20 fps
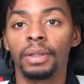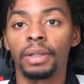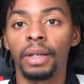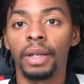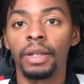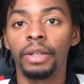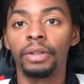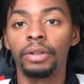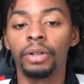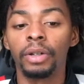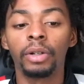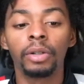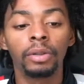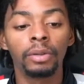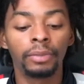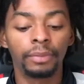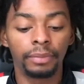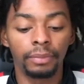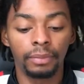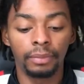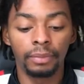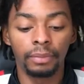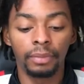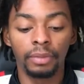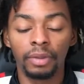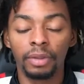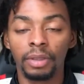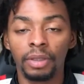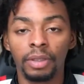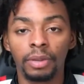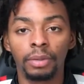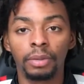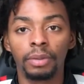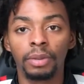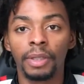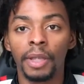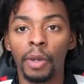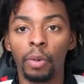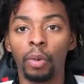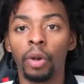and
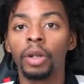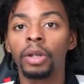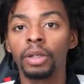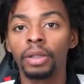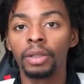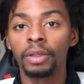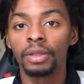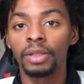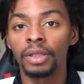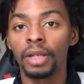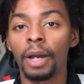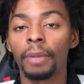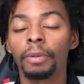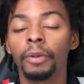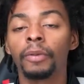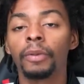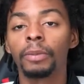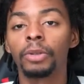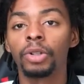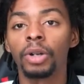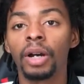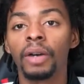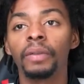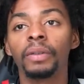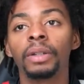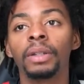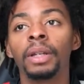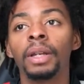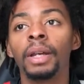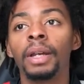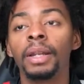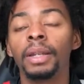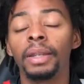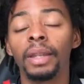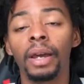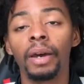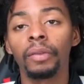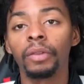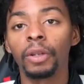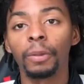they want to stop you from driving.
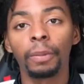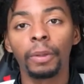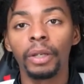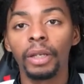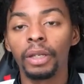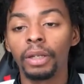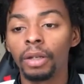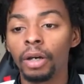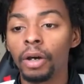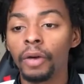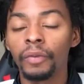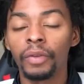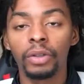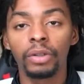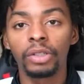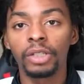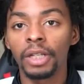Now if they're playing off and you're